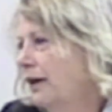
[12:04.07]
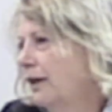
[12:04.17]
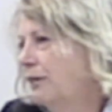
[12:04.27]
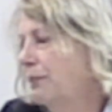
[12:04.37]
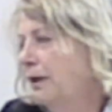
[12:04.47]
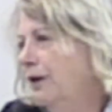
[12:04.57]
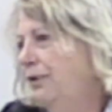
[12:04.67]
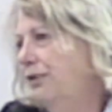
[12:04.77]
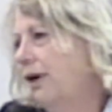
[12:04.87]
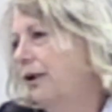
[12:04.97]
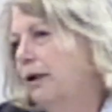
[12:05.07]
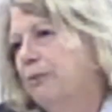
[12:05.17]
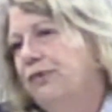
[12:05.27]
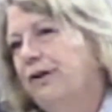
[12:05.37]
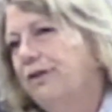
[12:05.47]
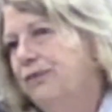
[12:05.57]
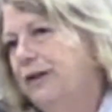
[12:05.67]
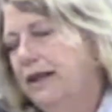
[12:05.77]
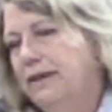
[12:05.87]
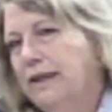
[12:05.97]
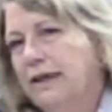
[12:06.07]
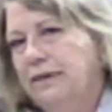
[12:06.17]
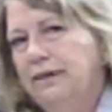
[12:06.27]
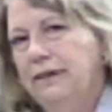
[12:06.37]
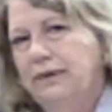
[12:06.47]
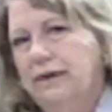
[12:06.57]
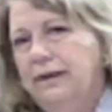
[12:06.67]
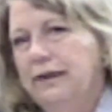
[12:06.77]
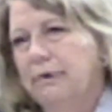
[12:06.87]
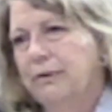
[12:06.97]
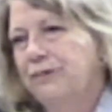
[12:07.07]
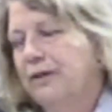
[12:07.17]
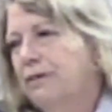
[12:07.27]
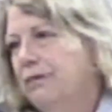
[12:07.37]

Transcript: and we saw numbers yesterday that the numbers